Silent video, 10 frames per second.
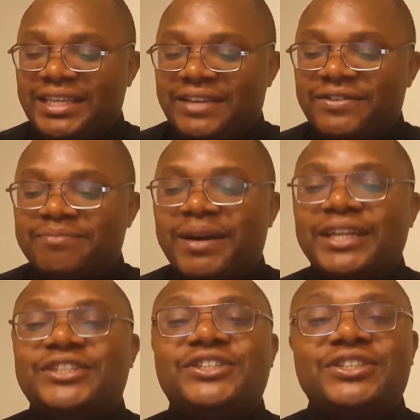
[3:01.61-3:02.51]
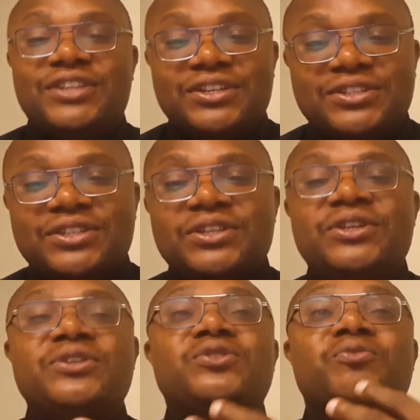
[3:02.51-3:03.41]
given by Jesus
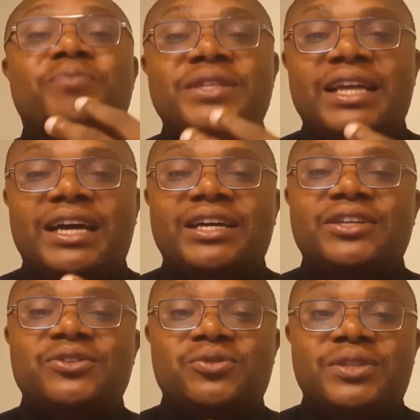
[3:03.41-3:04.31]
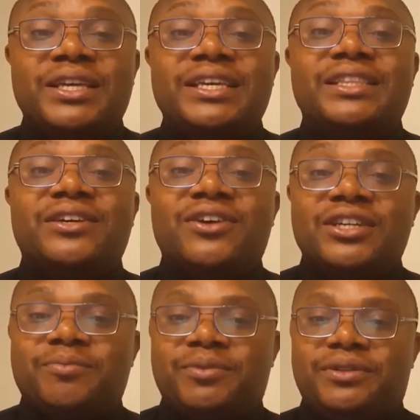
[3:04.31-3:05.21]
to Peter today in the
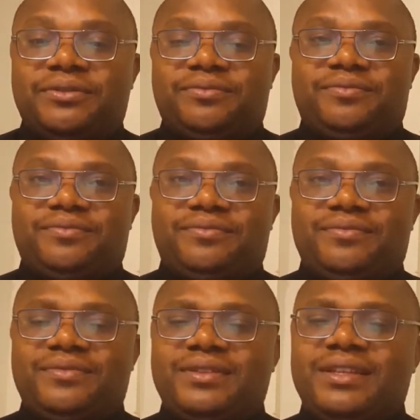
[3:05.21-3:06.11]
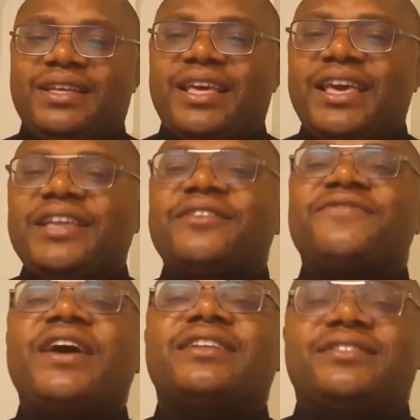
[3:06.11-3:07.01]
gospel. In
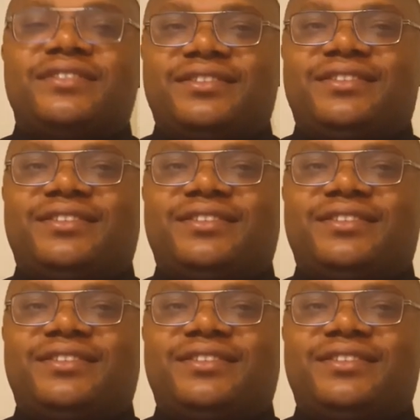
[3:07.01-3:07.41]
effect,